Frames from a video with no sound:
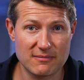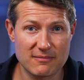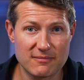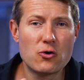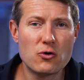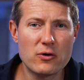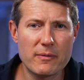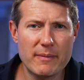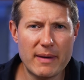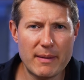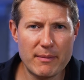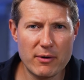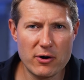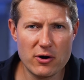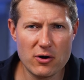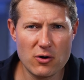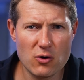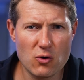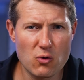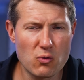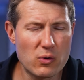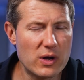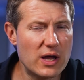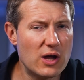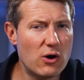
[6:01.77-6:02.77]
Remember,
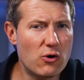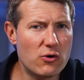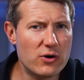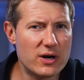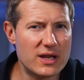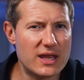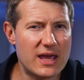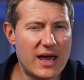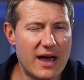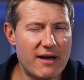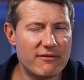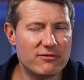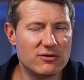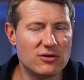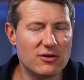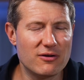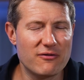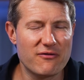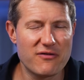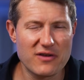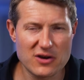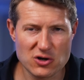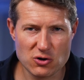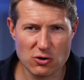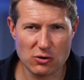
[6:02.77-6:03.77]
we already have the
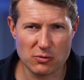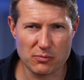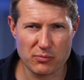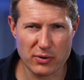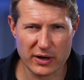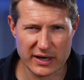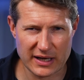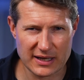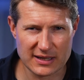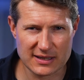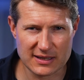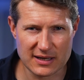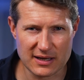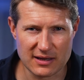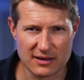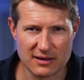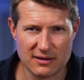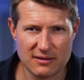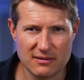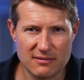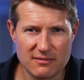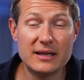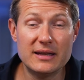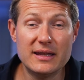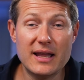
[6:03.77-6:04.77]
visual branding skill.
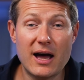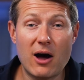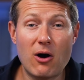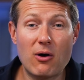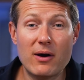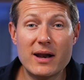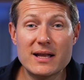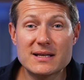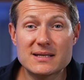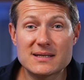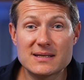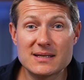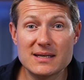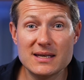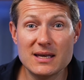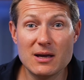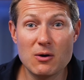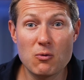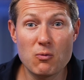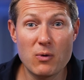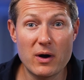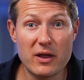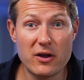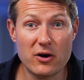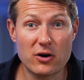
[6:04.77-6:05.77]
Now let's see
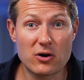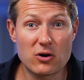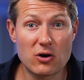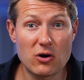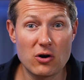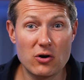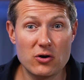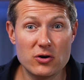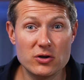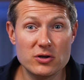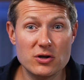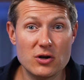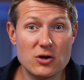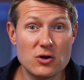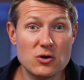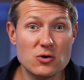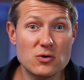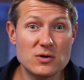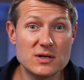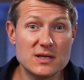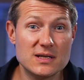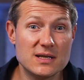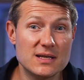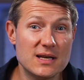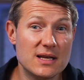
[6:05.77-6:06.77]
whether Claude
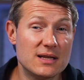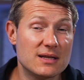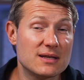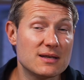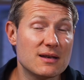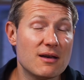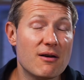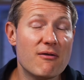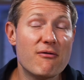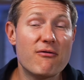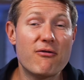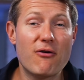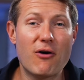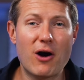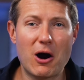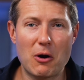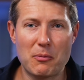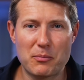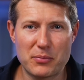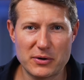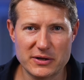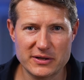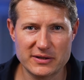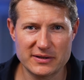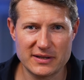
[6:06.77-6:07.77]
uses it for our
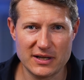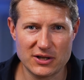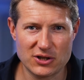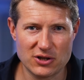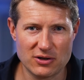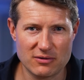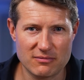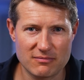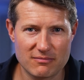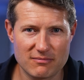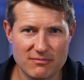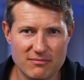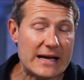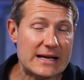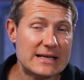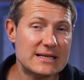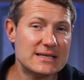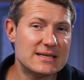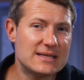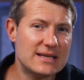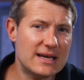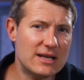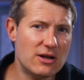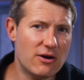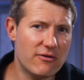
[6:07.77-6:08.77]
presentation.
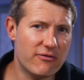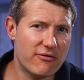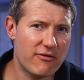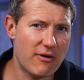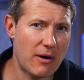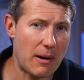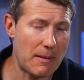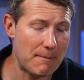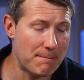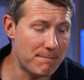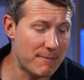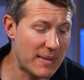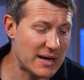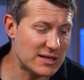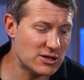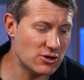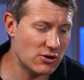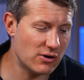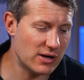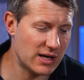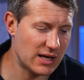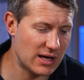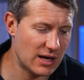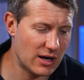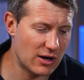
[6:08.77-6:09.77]
Instead of
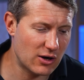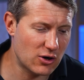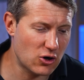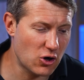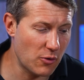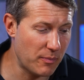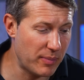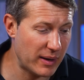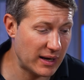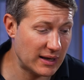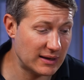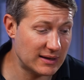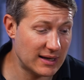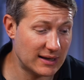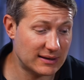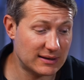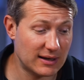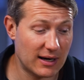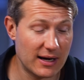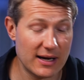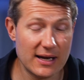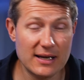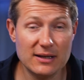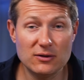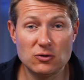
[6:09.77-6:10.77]
manually copying data
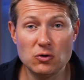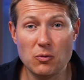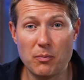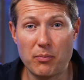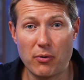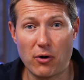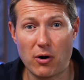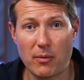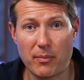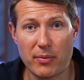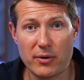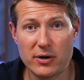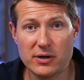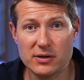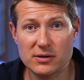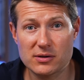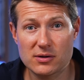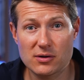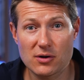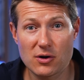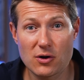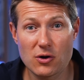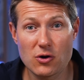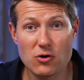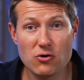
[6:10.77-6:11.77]
into PowerPoint,
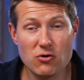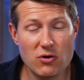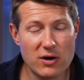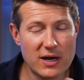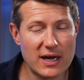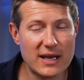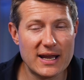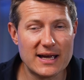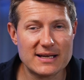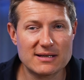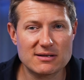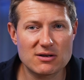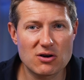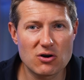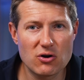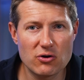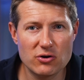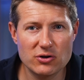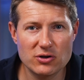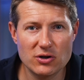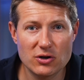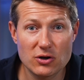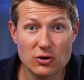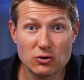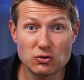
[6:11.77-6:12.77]
you can ask
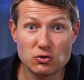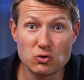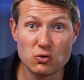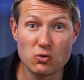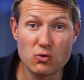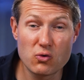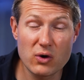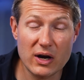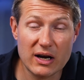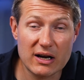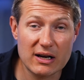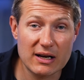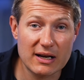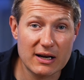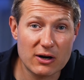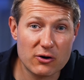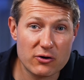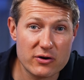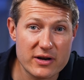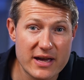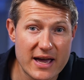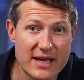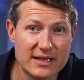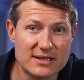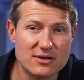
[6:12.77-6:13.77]
Claude to quickly
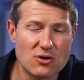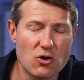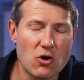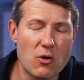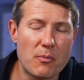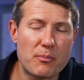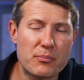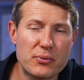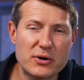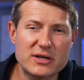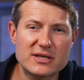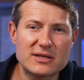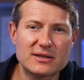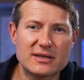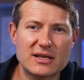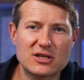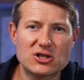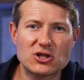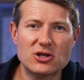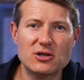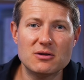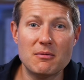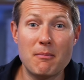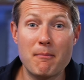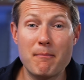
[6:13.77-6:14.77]
create a
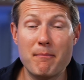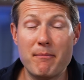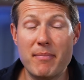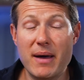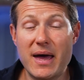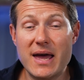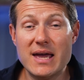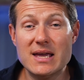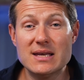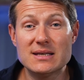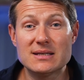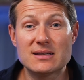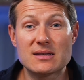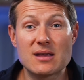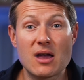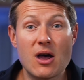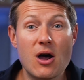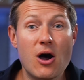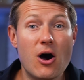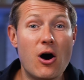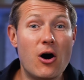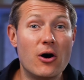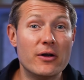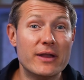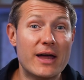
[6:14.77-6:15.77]
presentation based
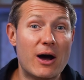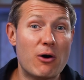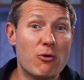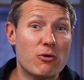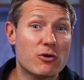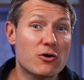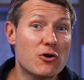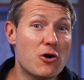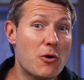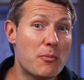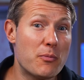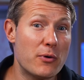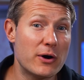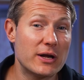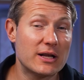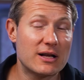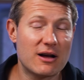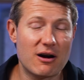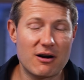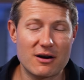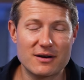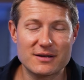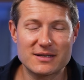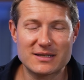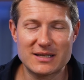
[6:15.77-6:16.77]
on our corporate
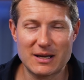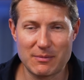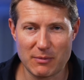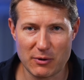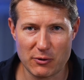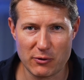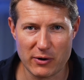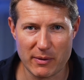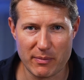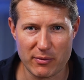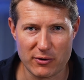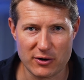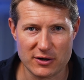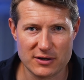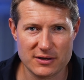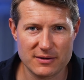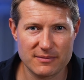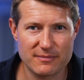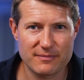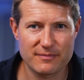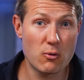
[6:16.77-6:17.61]
card statement report.